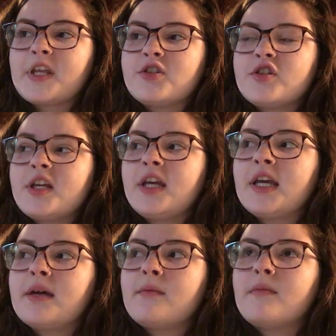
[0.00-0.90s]

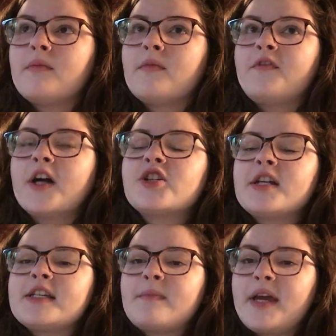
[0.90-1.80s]
She
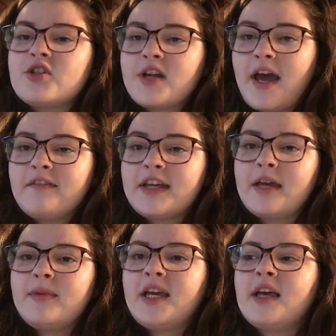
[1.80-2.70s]
functioned as a patient
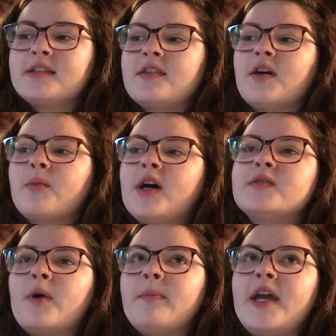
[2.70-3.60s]
advocate because there
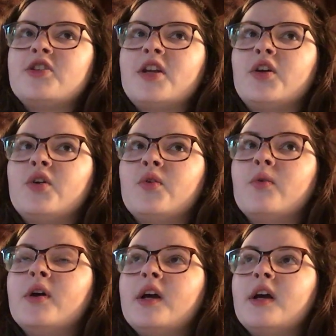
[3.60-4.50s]
was one patient
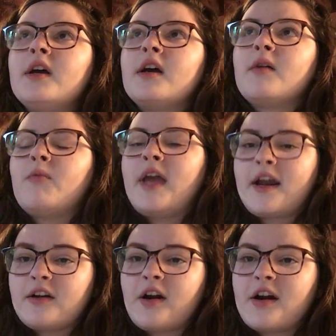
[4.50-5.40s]
who we
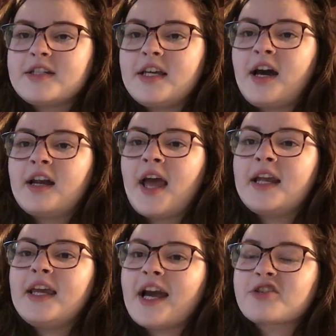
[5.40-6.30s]
had an RRT on and
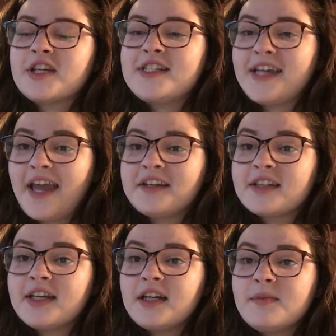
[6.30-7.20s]
he actually
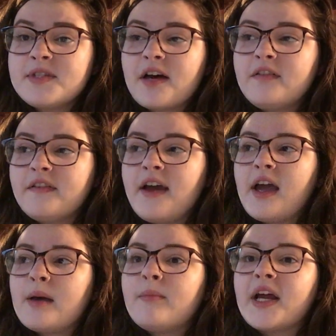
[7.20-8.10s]
decannulated himself,
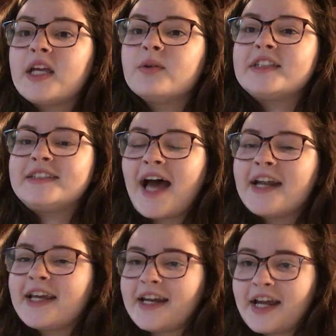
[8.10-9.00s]
but he was
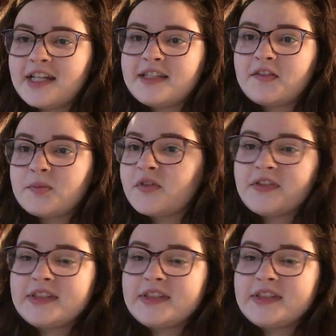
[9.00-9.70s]
satting at 97%